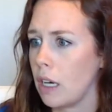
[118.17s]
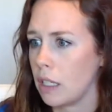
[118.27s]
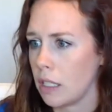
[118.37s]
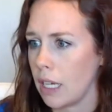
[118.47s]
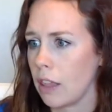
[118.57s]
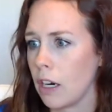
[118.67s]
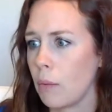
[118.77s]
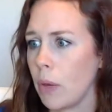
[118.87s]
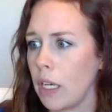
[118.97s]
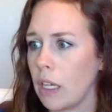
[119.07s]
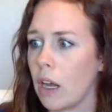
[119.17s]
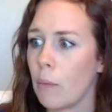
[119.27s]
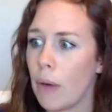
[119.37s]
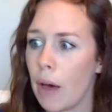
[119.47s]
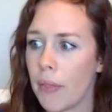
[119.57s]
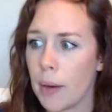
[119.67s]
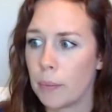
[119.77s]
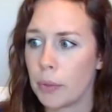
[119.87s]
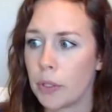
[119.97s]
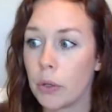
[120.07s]
and state their opinion about
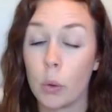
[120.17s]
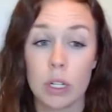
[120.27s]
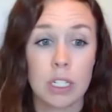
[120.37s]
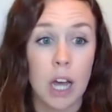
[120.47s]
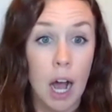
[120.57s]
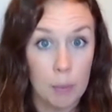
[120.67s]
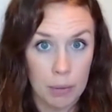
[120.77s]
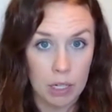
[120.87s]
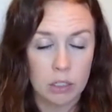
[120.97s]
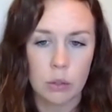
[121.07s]
that book or topic.